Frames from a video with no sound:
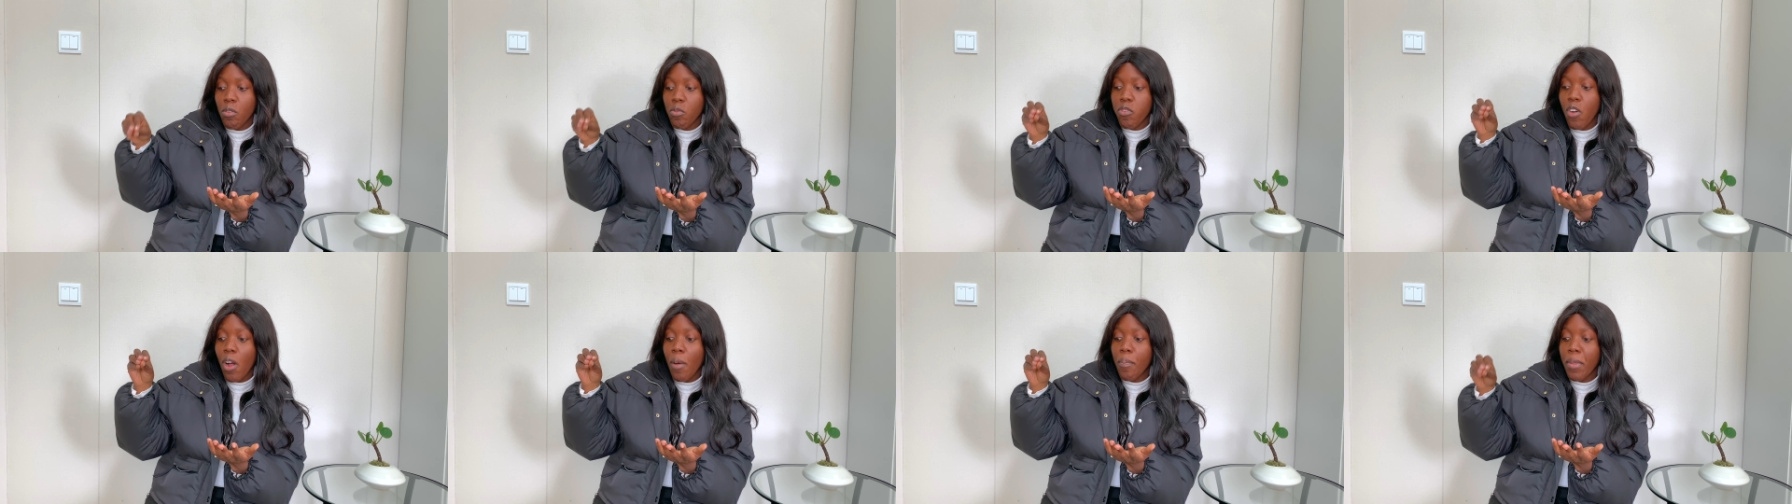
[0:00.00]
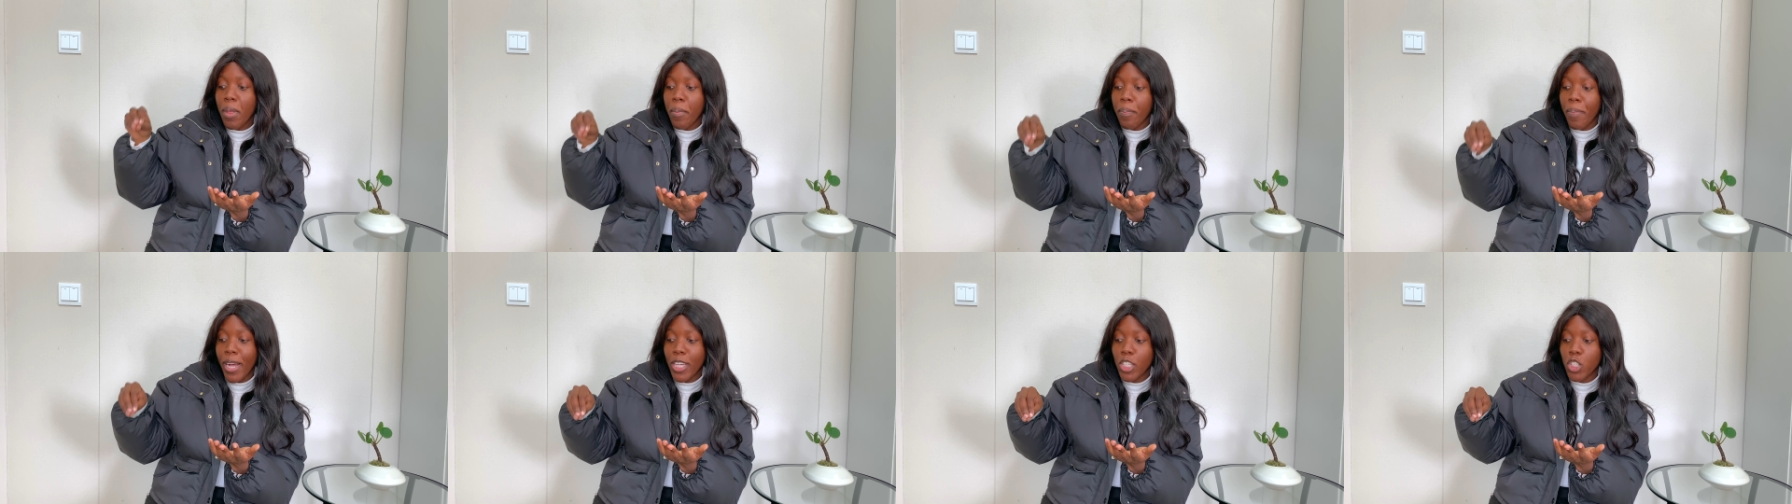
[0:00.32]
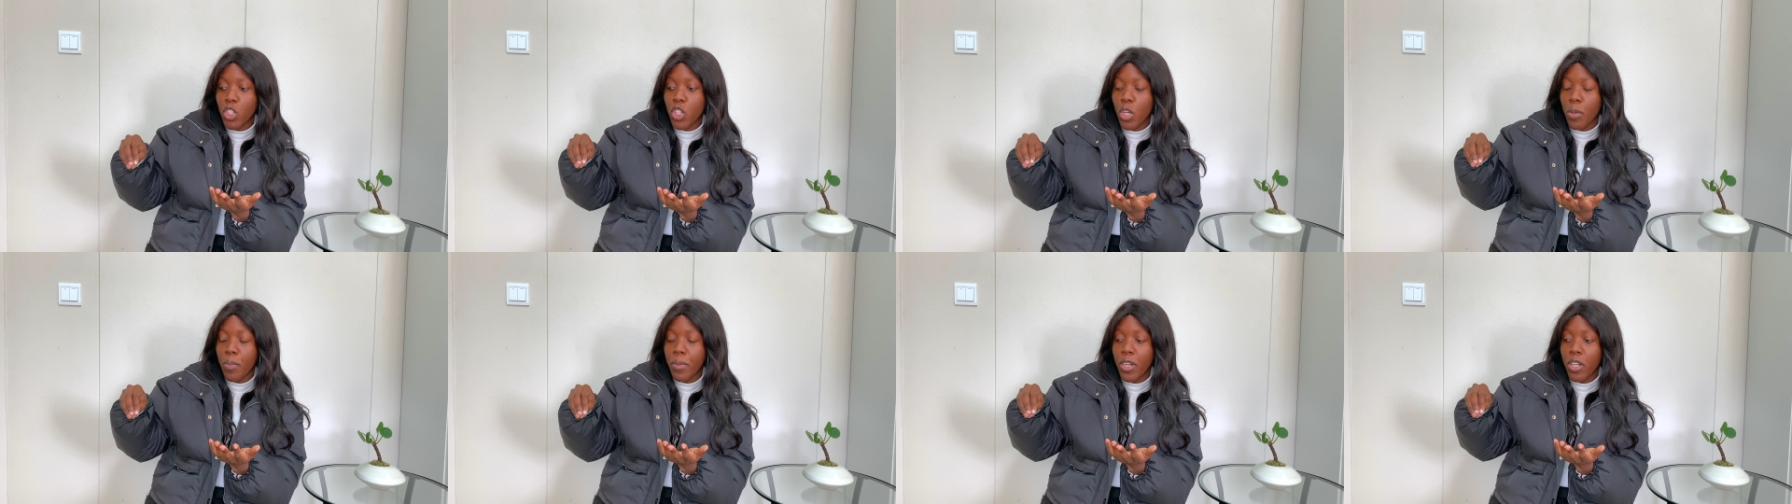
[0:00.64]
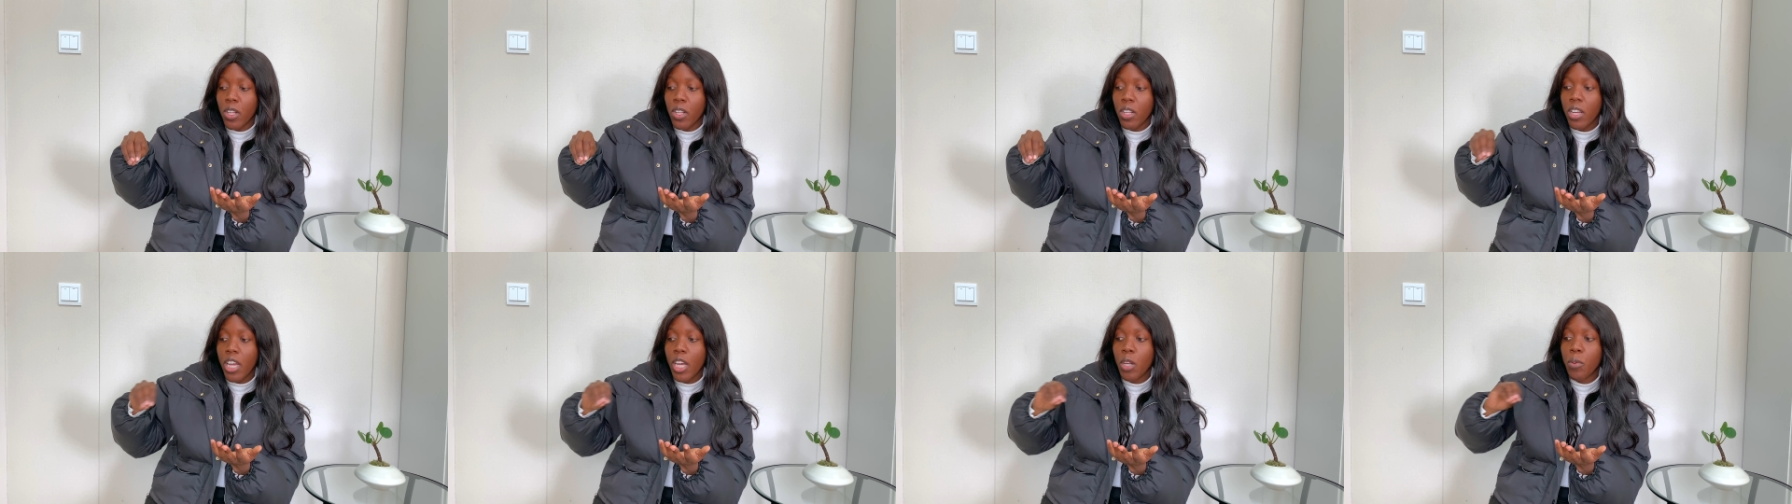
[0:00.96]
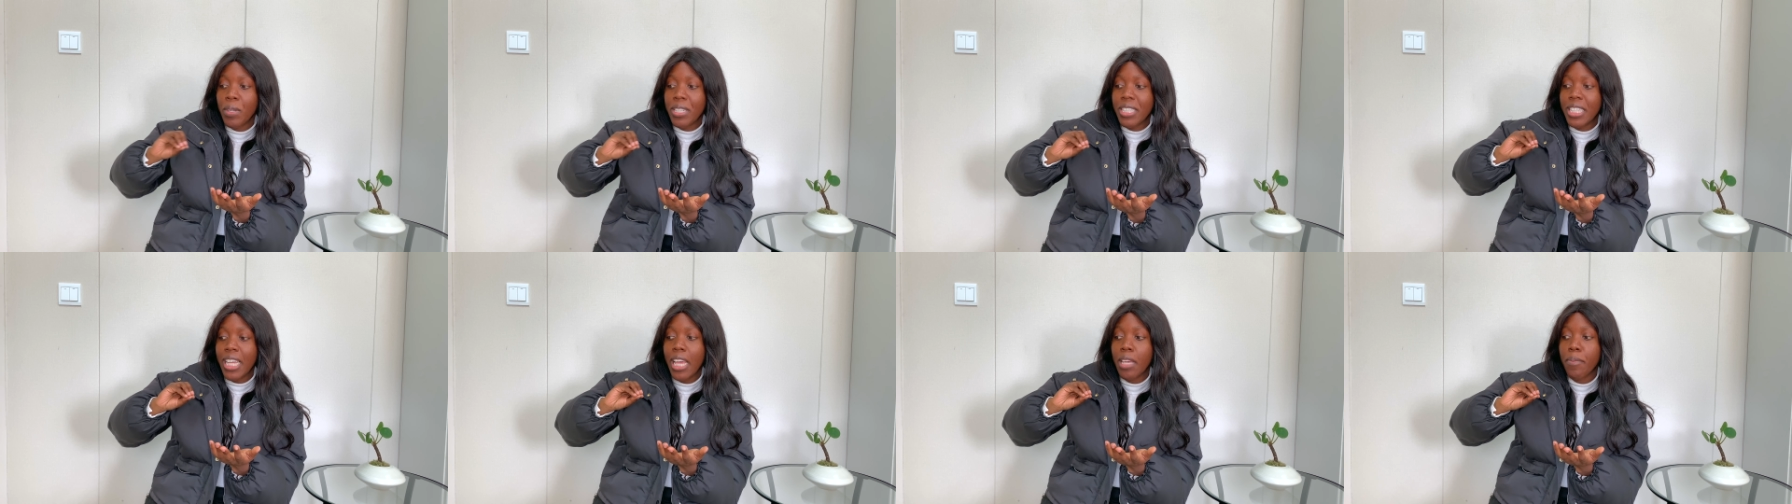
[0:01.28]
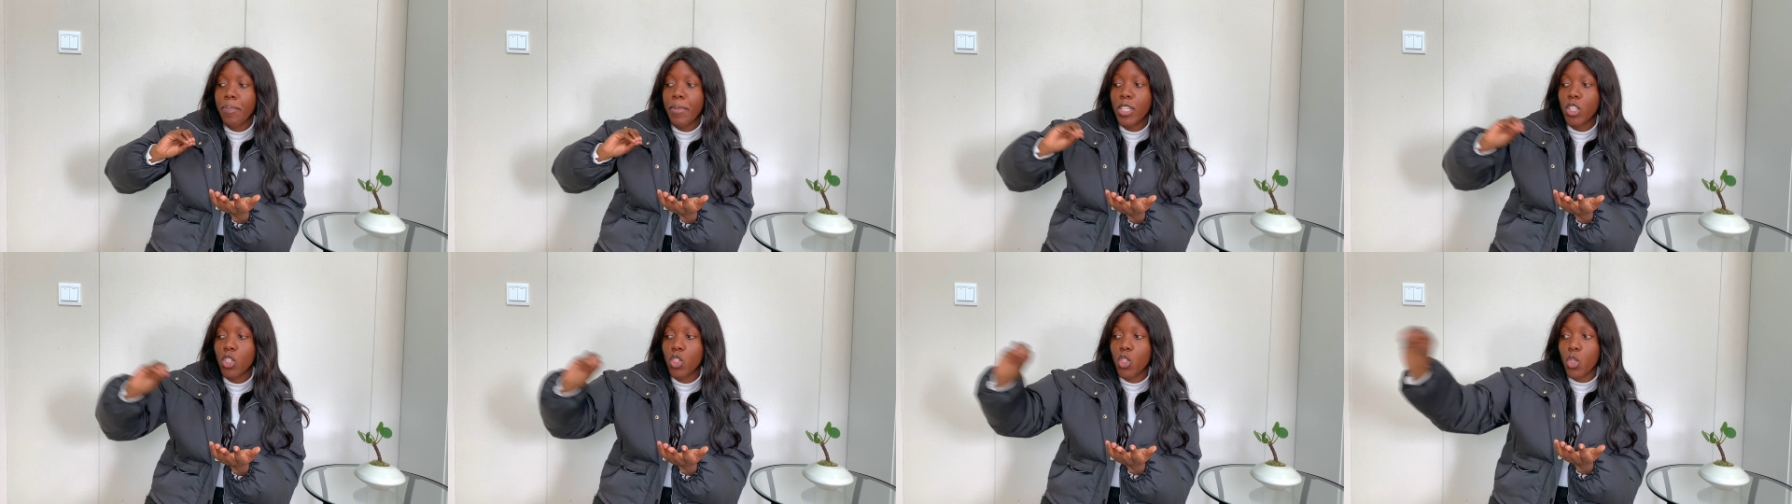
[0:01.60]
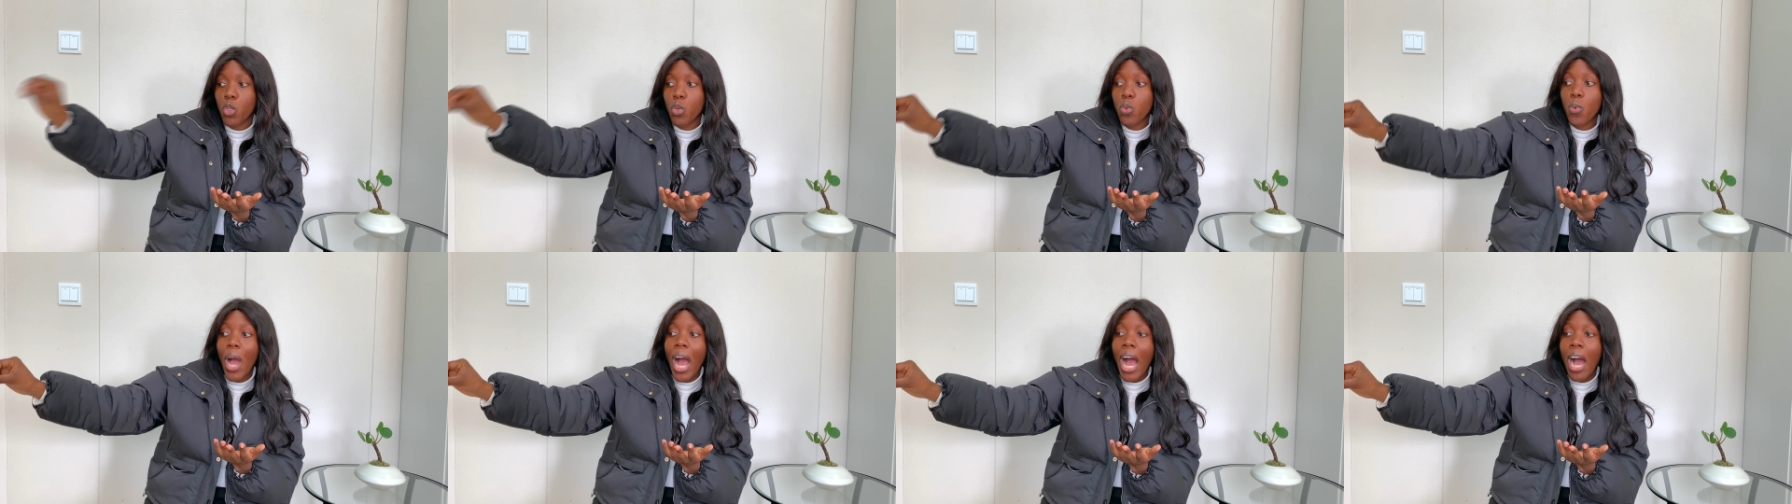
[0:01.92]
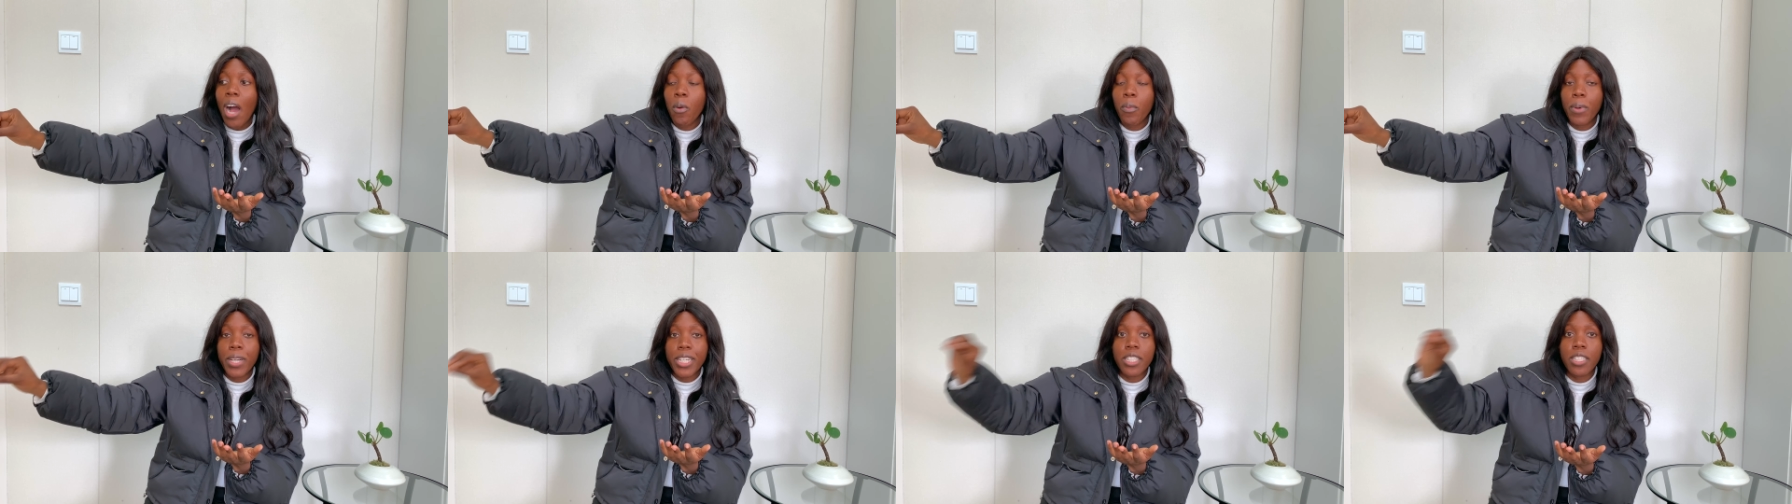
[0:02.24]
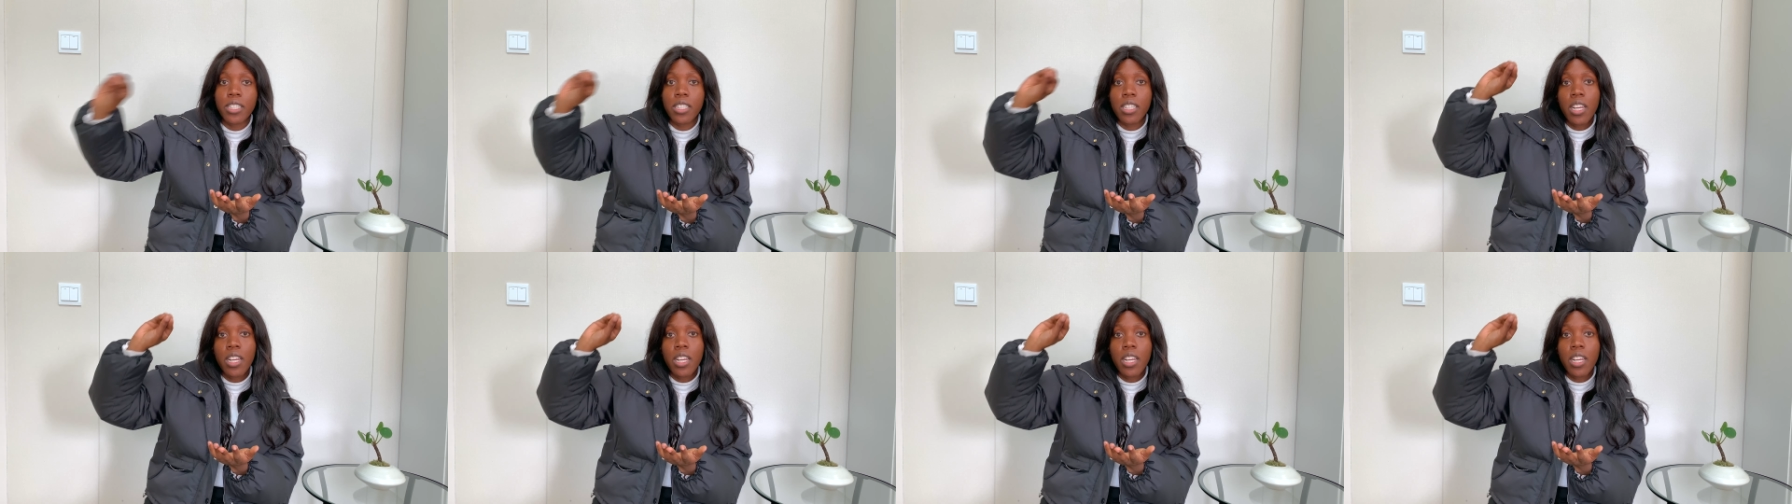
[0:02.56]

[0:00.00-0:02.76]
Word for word: From the bus terminal, it would take me two hours